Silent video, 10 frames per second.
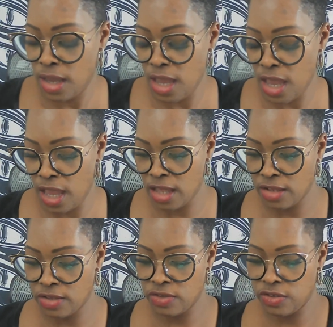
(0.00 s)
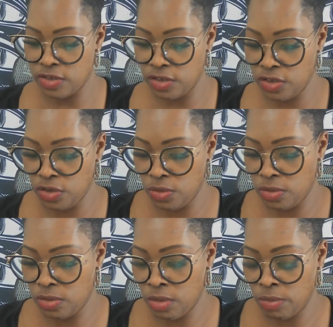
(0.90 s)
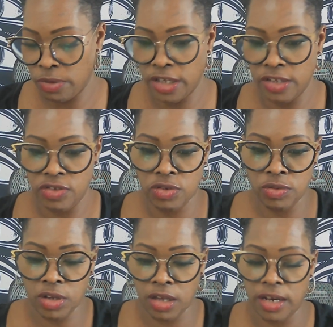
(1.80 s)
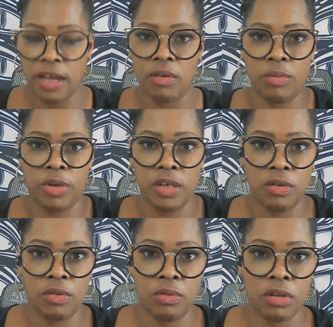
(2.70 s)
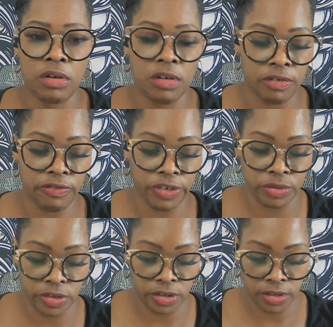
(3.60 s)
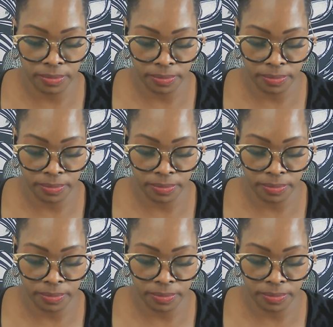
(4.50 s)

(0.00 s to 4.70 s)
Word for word: and you are willing to cut out what no longer feels good.